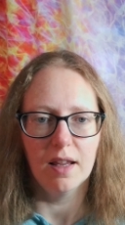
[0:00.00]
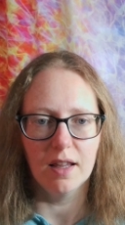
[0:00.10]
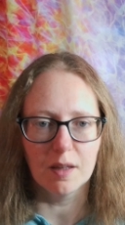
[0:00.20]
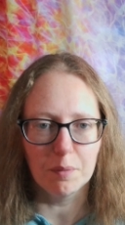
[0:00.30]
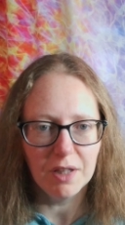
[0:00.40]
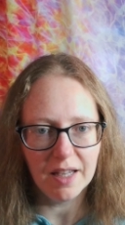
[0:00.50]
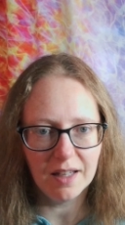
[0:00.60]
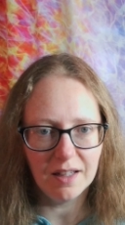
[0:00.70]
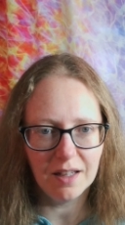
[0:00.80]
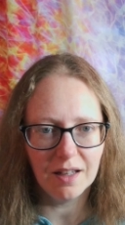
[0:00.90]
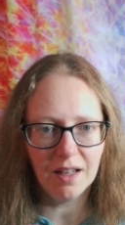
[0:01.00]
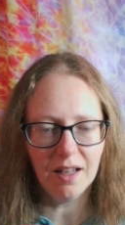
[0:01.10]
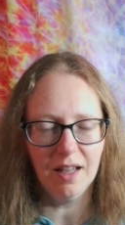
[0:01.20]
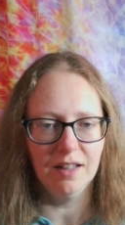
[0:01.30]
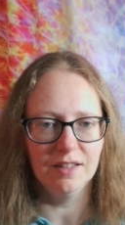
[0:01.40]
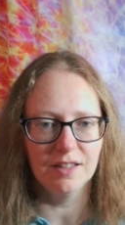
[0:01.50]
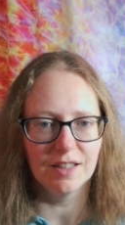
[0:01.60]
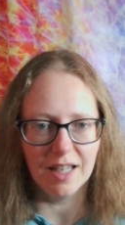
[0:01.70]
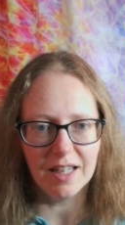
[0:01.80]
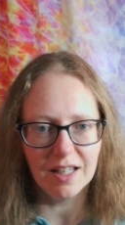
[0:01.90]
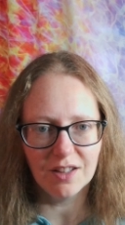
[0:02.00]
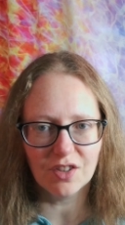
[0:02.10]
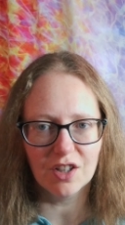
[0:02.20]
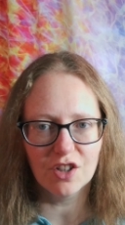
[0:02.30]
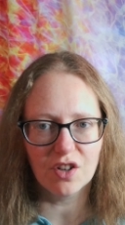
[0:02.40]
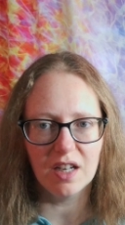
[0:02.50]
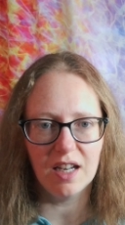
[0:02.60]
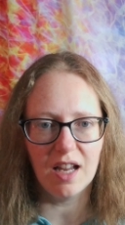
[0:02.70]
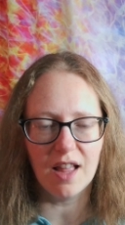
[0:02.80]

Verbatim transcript: in the planning and getting the surgery,